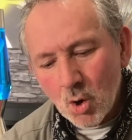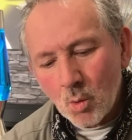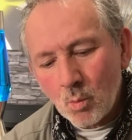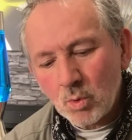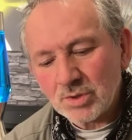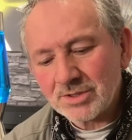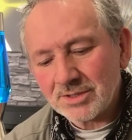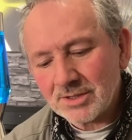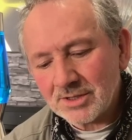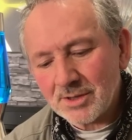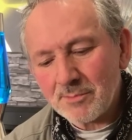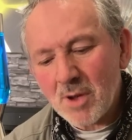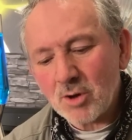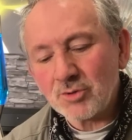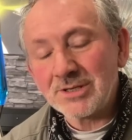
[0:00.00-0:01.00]
was the
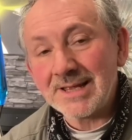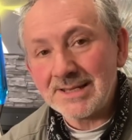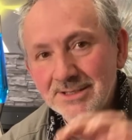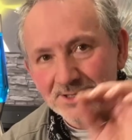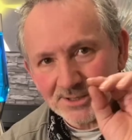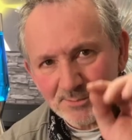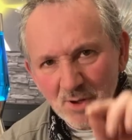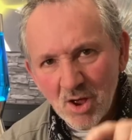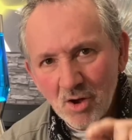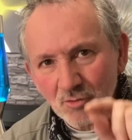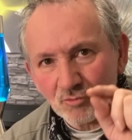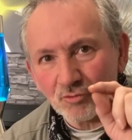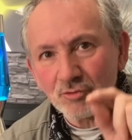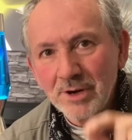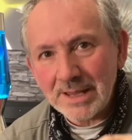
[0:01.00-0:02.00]
most intimate
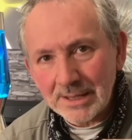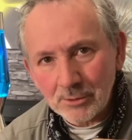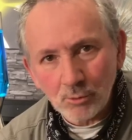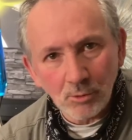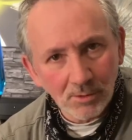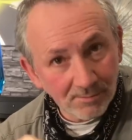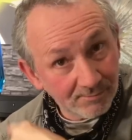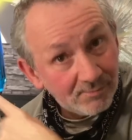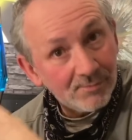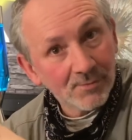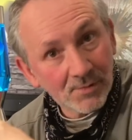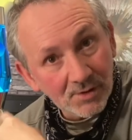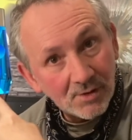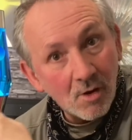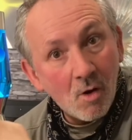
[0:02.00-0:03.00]
and real
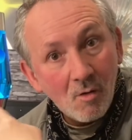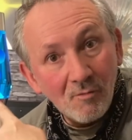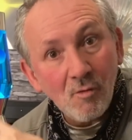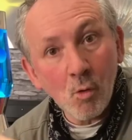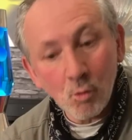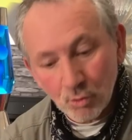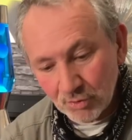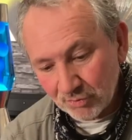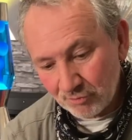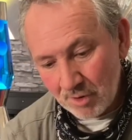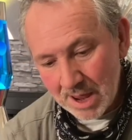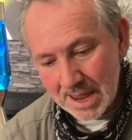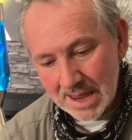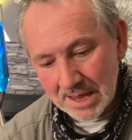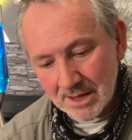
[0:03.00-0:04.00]
of all
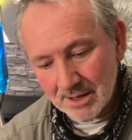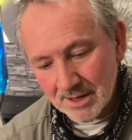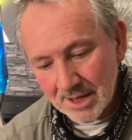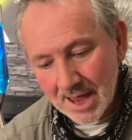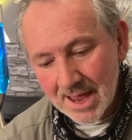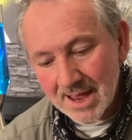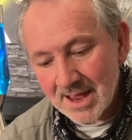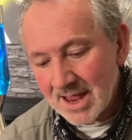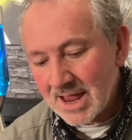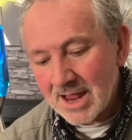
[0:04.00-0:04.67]
three, yeah?